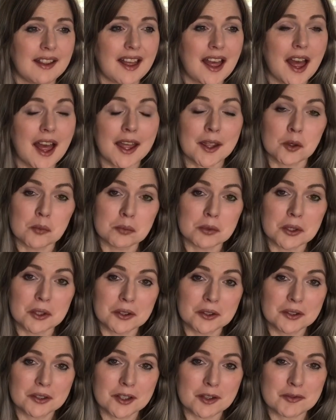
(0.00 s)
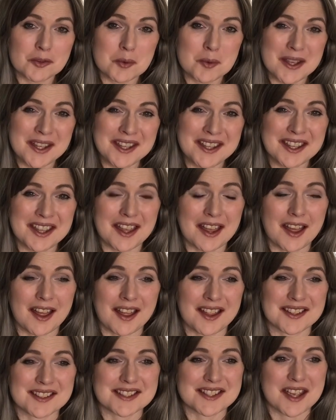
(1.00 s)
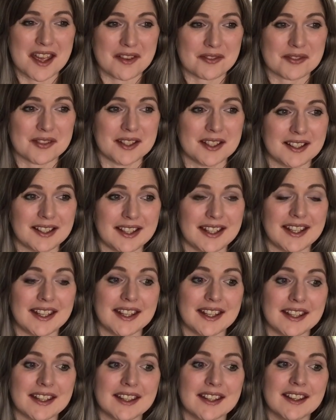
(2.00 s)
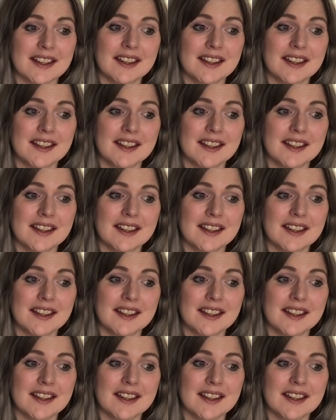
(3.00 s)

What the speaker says: eye-opener of a week, and definitely